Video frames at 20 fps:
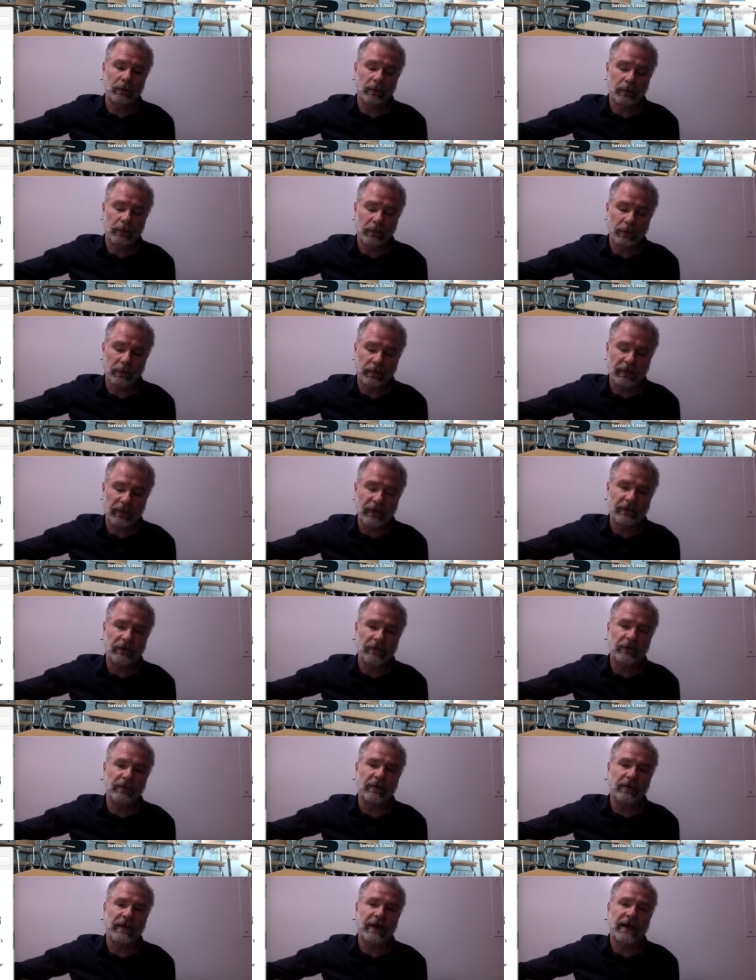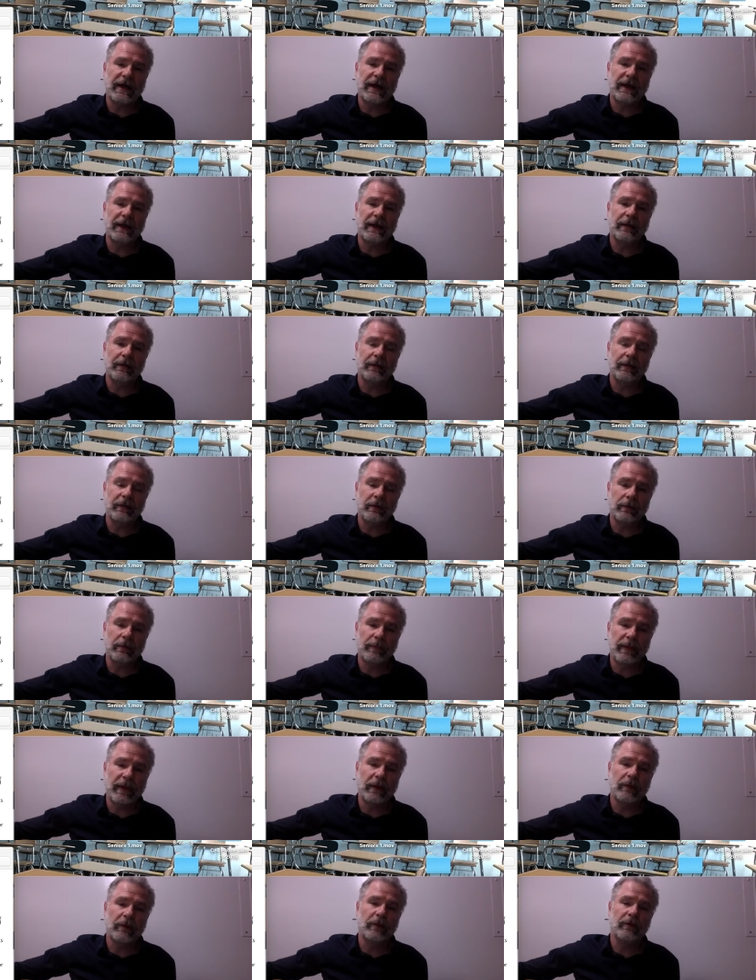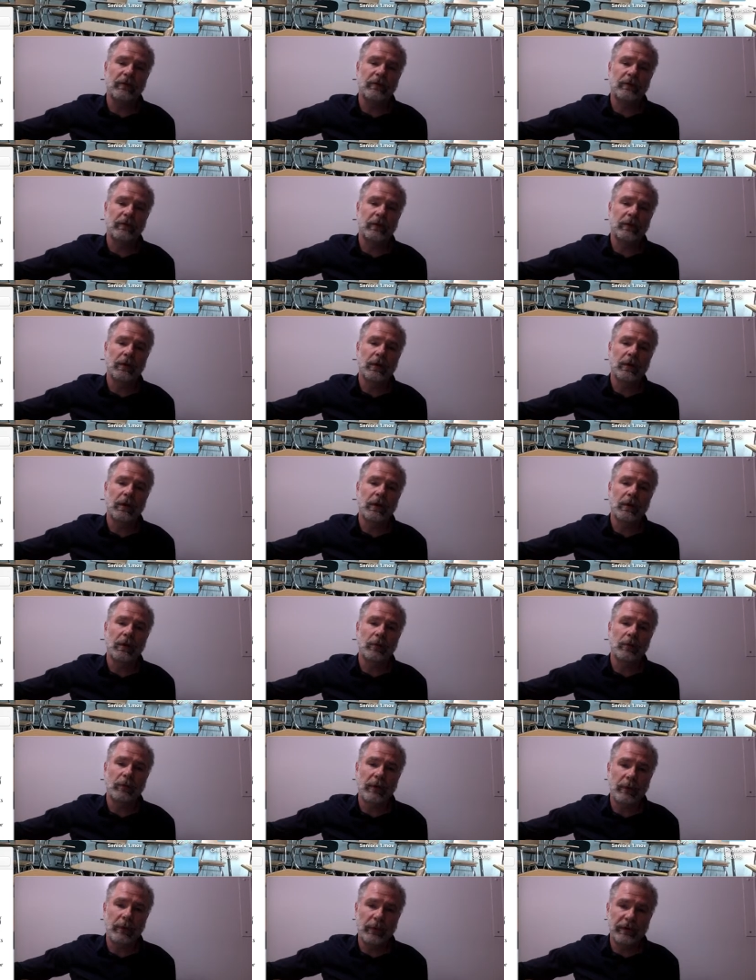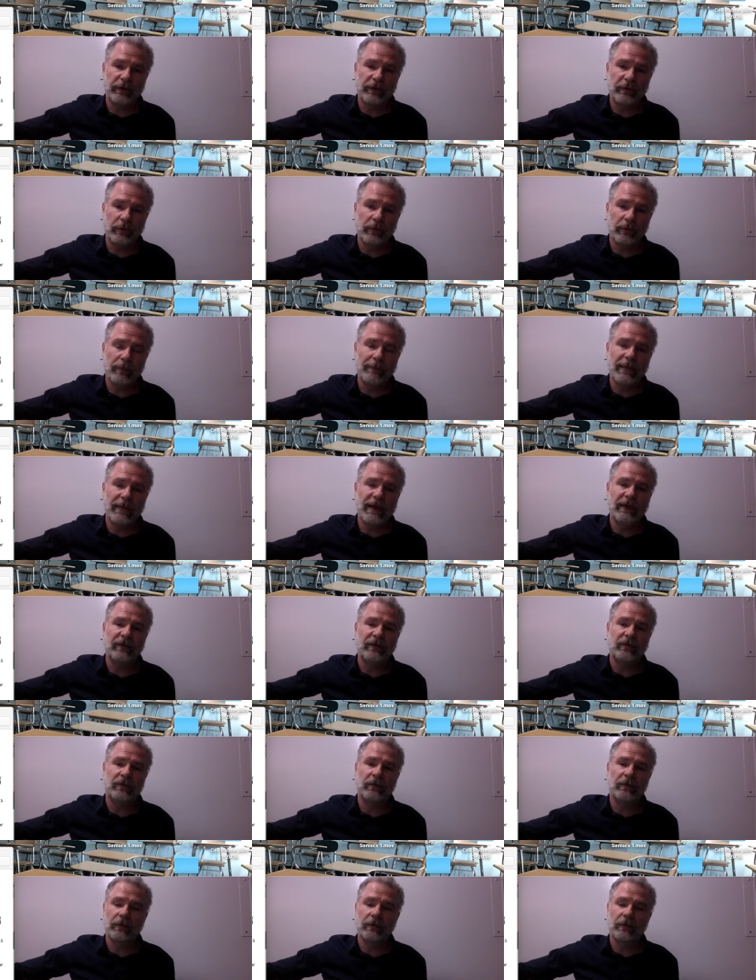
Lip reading: your teachers and I and your parents, we wish you the best,